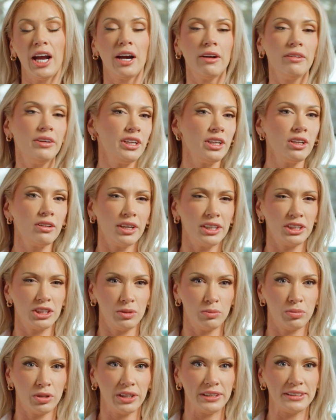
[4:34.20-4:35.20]
Our
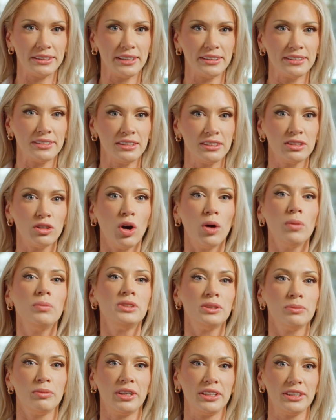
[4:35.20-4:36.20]
integration process is
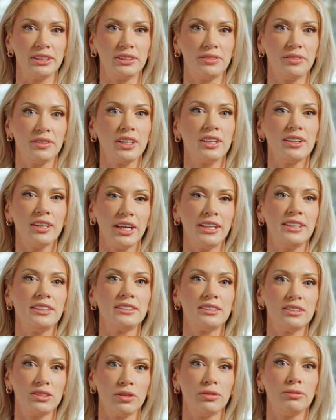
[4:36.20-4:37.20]
optimized for the
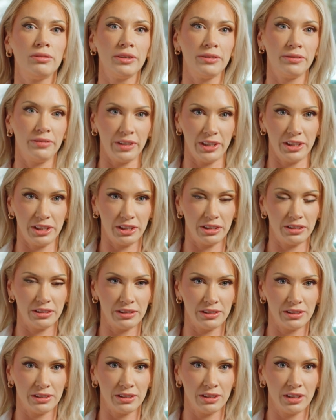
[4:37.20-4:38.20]
latest software
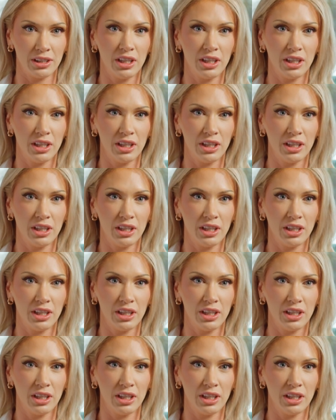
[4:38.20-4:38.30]
features,